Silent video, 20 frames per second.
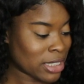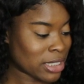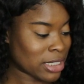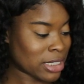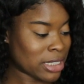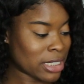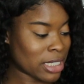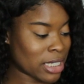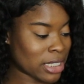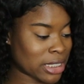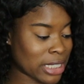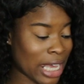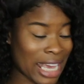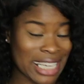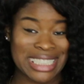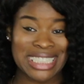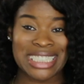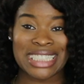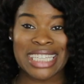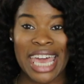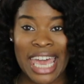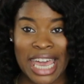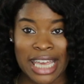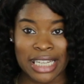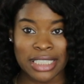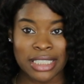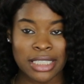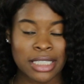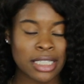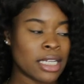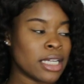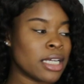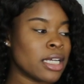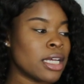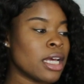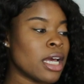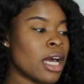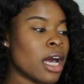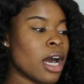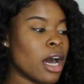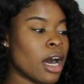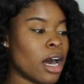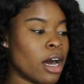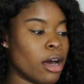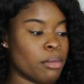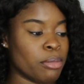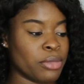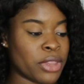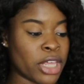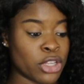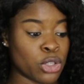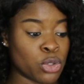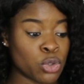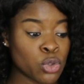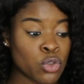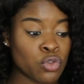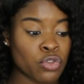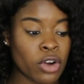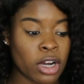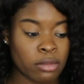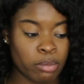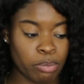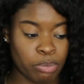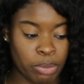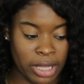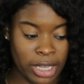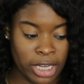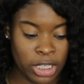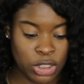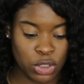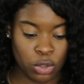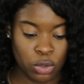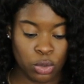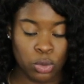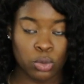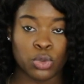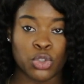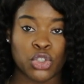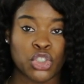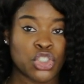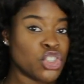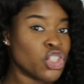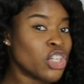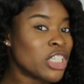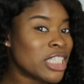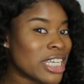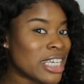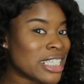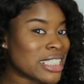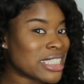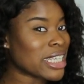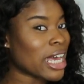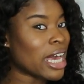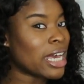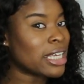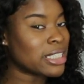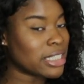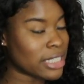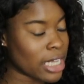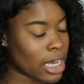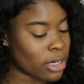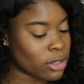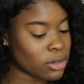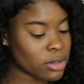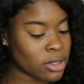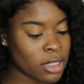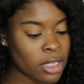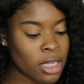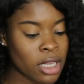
this is in a size 10. Um, they do run big, so you should size down.